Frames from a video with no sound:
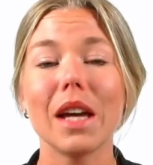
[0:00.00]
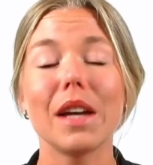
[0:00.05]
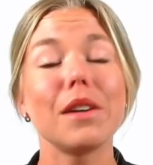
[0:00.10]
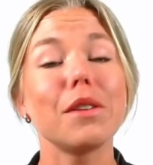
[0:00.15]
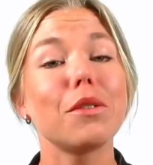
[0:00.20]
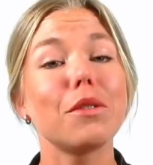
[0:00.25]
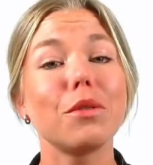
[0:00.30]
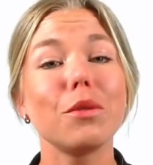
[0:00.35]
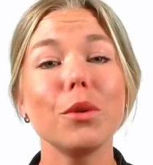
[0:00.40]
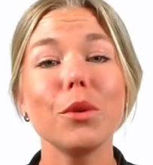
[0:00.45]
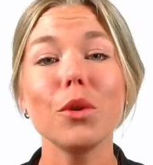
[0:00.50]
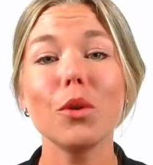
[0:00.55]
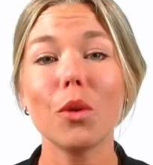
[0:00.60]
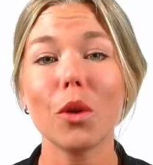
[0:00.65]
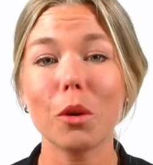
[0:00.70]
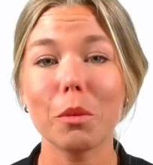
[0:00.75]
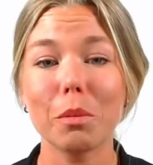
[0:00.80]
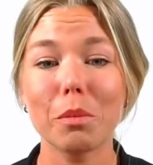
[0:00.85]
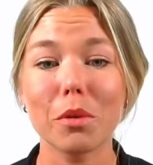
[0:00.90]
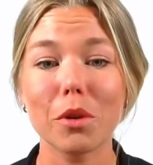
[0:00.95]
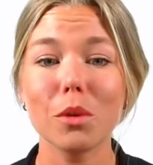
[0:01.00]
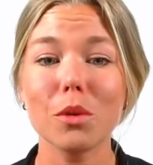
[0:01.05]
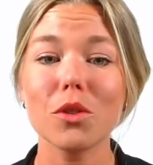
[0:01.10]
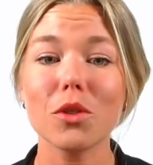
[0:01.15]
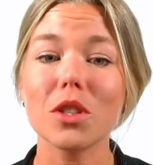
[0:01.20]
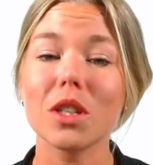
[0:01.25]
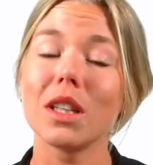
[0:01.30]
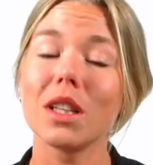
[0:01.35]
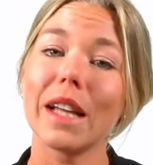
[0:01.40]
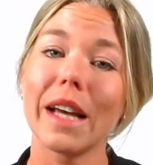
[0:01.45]
and through your
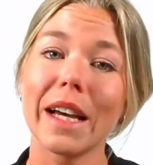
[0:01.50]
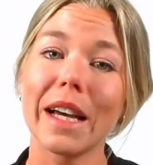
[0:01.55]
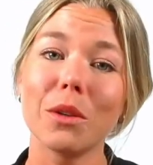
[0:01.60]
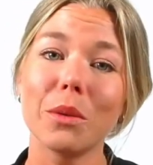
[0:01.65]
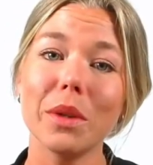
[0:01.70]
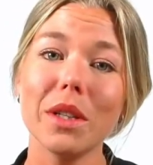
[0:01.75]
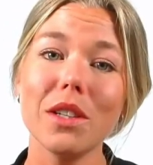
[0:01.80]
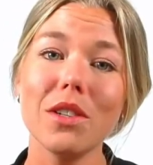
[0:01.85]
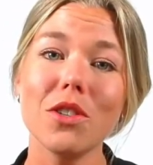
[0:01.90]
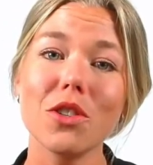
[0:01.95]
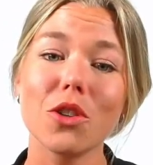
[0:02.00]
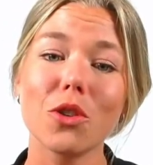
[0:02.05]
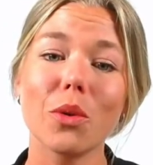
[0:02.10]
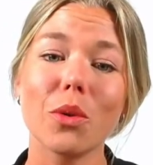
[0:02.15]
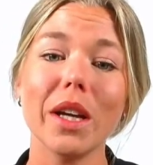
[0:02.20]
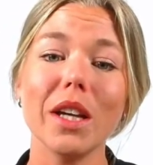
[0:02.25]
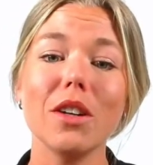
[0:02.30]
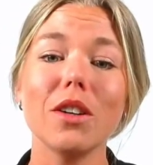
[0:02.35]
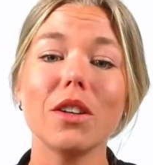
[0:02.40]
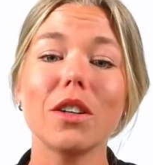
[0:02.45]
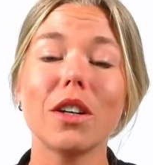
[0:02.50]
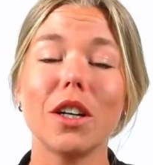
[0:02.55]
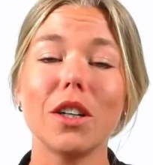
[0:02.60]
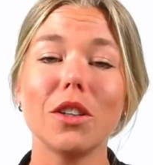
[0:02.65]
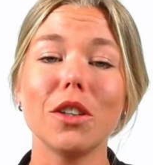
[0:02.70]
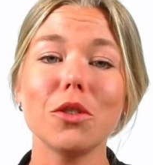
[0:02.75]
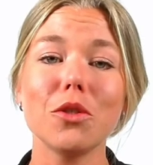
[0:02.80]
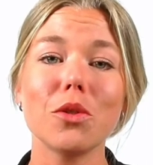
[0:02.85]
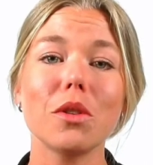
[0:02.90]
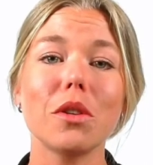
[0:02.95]
approach and language, create a
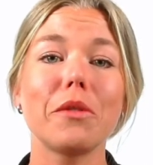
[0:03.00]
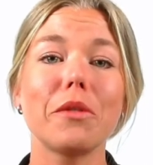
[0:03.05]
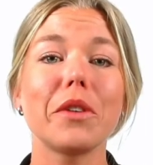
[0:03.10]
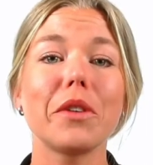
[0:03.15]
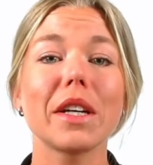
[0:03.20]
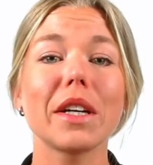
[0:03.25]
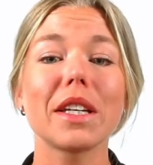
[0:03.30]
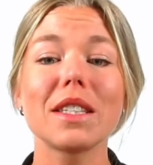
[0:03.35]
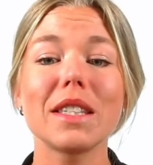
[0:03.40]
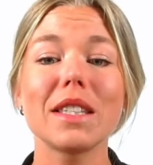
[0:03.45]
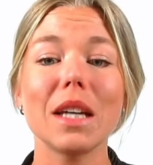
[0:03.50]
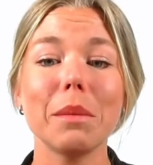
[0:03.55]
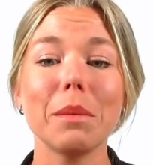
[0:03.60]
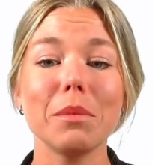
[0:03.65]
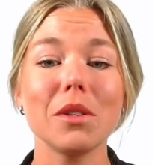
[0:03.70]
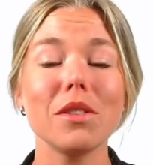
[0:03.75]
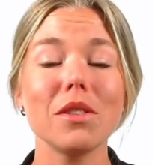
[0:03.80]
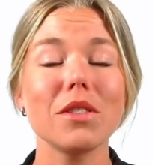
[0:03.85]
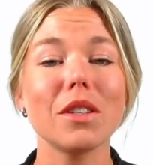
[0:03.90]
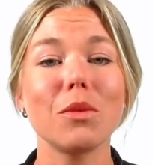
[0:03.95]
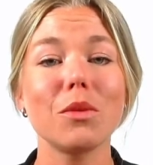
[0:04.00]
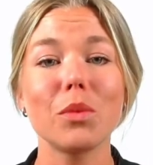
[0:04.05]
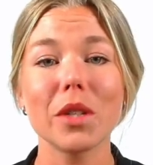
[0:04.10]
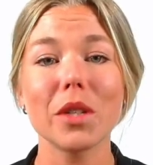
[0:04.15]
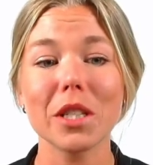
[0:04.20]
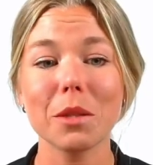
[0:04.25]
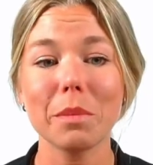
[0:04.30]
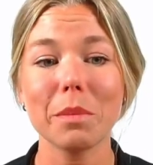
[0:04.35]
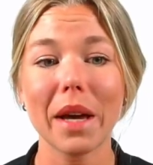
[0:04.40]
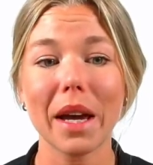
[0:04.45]
culture of acceptance and
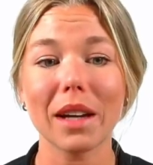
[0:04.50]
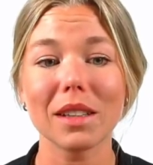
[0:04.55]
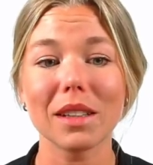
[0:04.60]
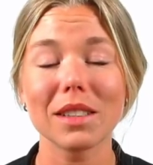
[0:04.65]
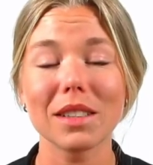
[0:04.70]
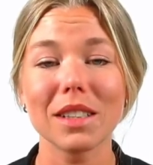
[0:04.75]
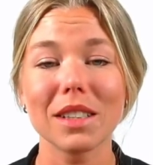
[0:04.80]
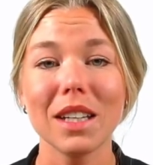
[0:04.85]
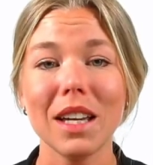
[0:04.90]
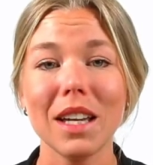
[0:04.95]
respect